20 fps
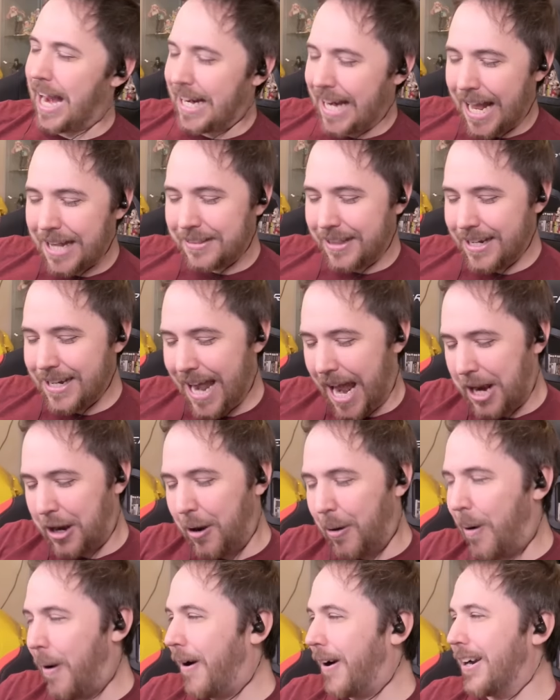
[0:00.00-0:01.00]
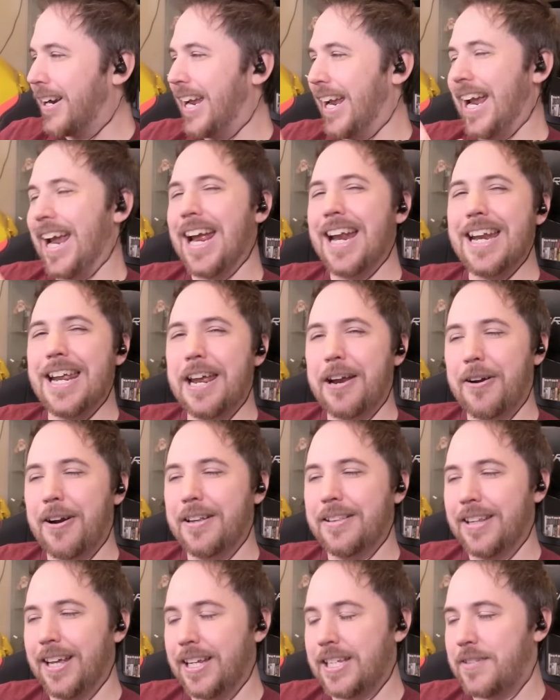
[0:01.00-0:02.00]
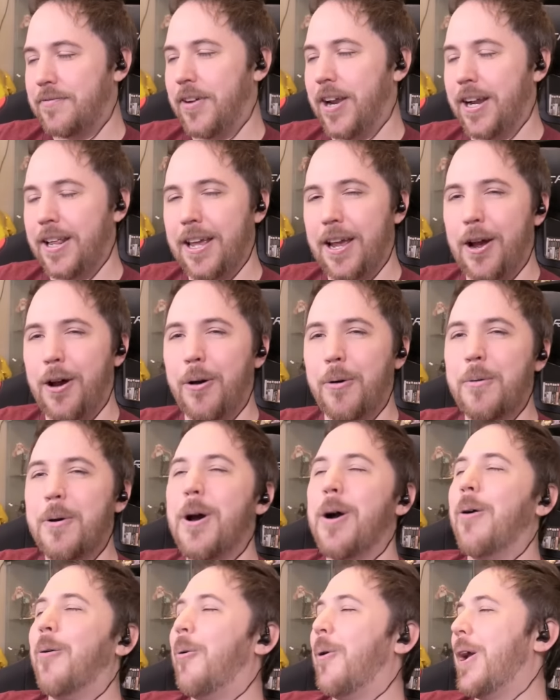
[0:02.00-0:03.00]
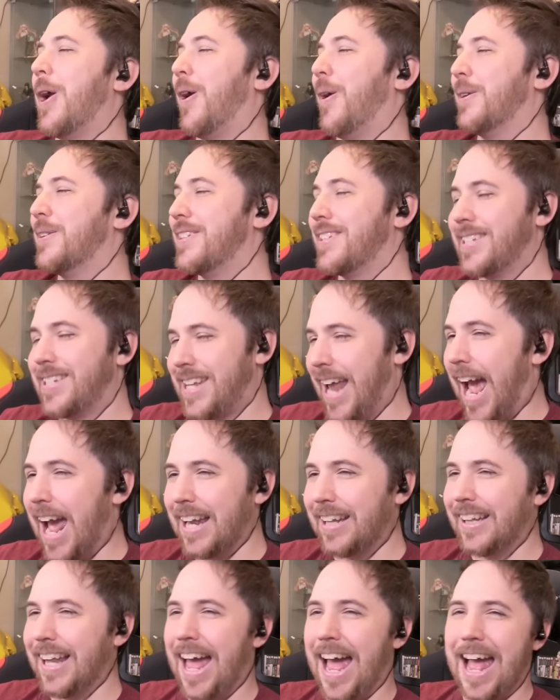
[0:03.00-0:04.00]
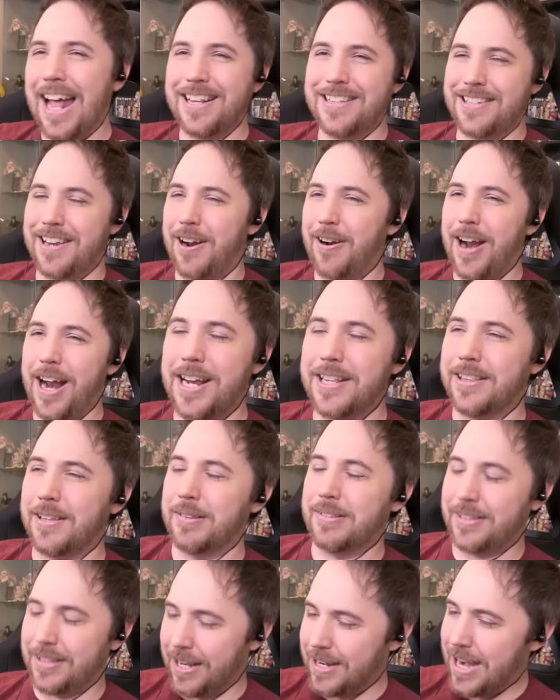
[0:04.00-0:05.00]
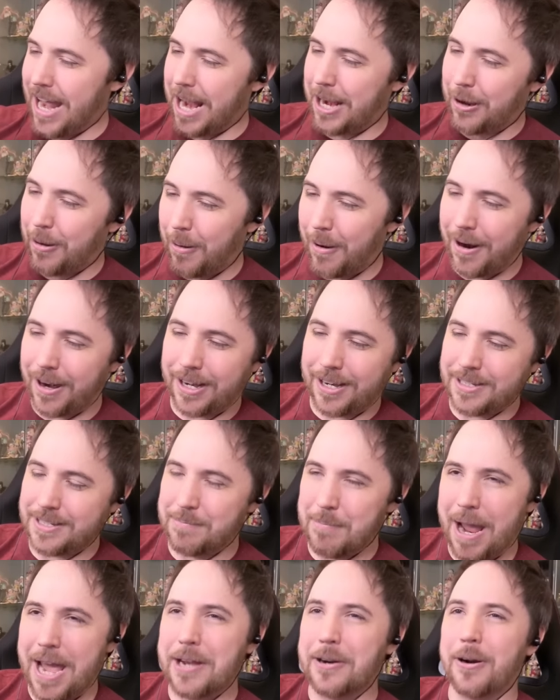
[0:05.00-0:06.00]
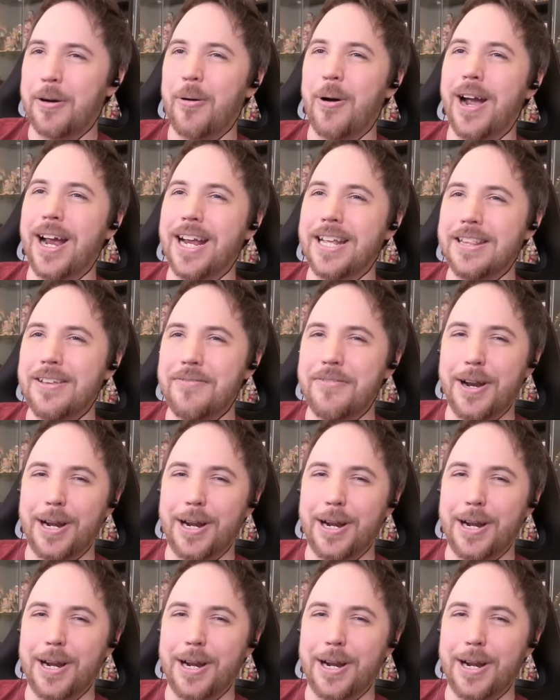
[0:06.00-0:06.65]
I got the Neko arc in here in this video. We are set, lads, all right? The Neko arc has made her way in the